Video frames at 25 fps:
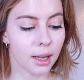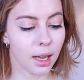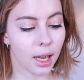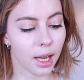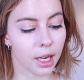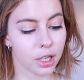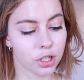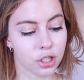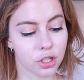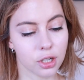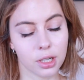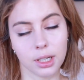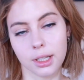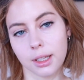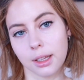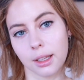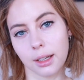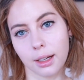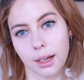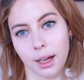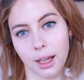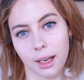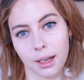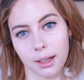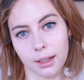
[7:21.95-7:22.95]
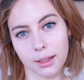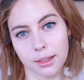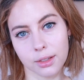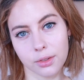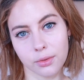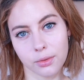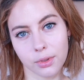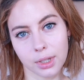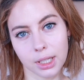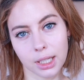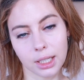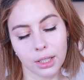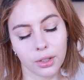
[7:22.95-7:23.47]
actually the color
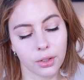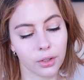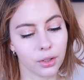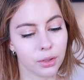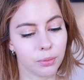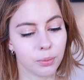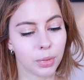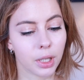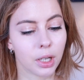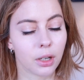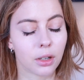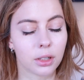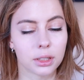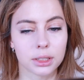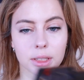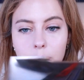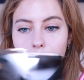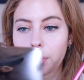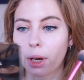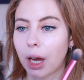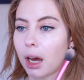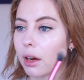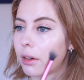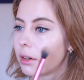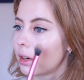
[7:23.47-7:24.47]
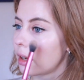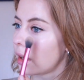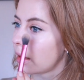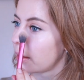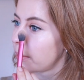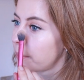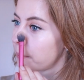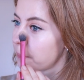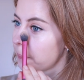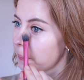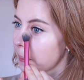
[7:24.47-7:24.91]
is really good because the powder